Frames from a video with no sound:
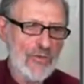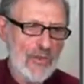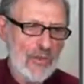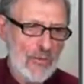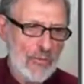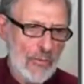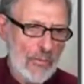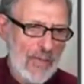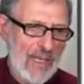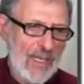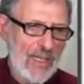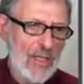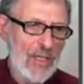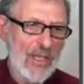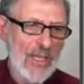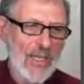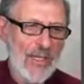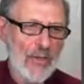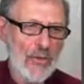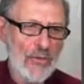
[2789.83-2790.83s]
incremented,
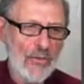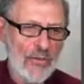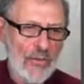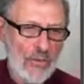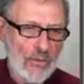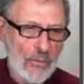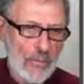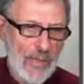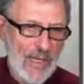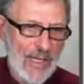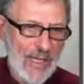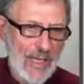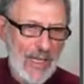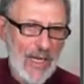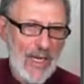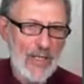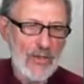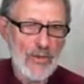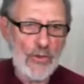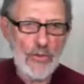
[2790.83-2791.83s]
letters, incremented,
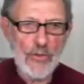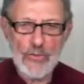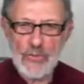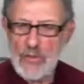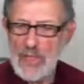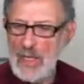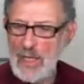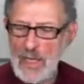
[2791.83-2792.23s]
others.